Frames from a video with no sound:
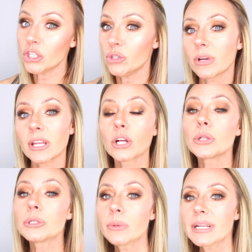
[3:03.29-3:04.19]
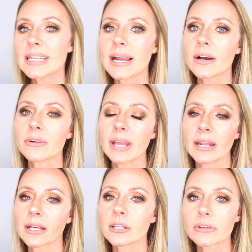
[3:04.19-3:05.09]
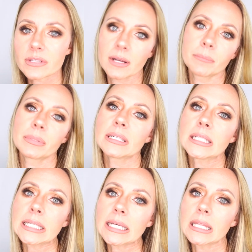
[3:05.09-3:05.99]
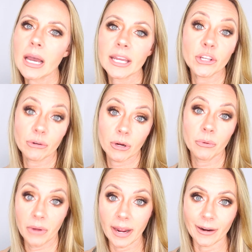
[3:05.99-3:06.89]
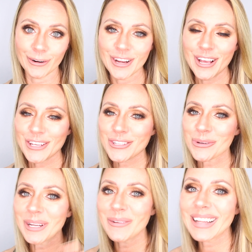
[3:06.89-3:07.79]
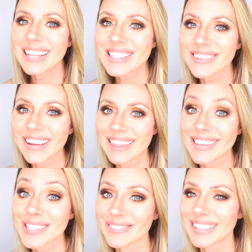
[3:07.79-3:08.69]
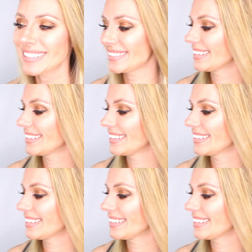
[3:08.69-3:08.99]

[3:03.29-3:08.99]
You can glue it down and it looks completely like your own hair. So anyway, let's look at this one.